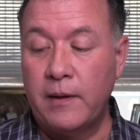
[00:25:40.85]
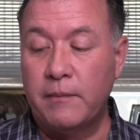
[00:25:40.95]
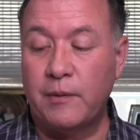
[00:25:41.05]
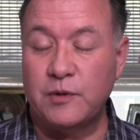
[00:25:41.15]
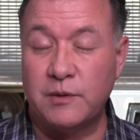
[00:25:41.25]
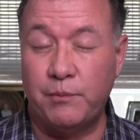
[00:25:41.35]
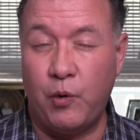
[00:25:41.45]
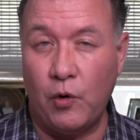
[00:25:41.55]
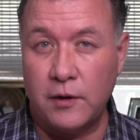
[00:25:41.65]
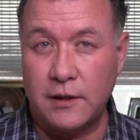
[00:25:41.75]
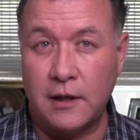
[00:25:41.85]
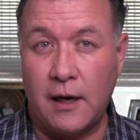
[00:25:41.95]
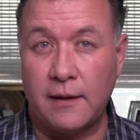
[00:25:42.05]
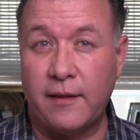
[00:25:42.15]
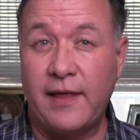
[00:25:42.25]
But it was important to
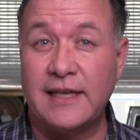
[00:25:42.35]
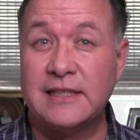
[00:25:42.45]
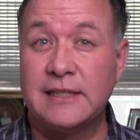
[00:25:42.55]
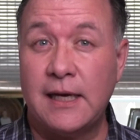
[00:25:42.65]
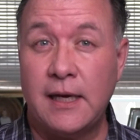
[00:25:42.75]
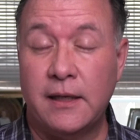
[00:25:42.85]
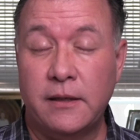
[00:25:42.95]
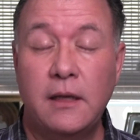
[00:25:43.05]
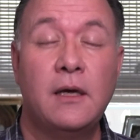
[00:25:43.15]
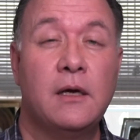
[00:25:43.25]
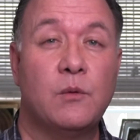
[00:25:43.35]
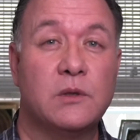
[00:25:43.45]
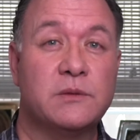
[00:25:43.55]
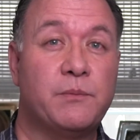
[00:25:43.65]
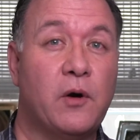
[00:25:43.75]
God that that Son
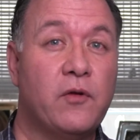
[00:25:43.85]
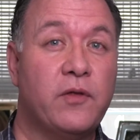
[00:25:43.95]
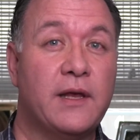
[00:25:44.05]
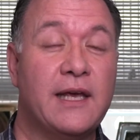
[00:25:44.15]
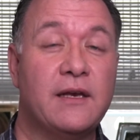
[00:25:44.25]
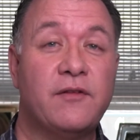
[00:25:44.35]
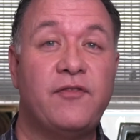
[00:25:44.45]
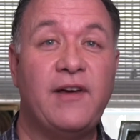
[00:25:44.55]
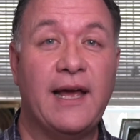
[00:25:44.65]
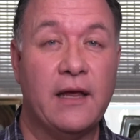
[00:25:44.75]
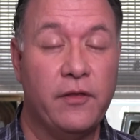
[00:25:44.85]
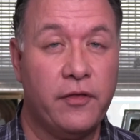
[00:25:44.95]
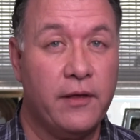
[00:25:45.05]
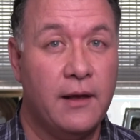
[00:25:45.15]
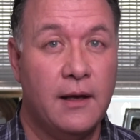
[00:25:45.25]
was birthed in faith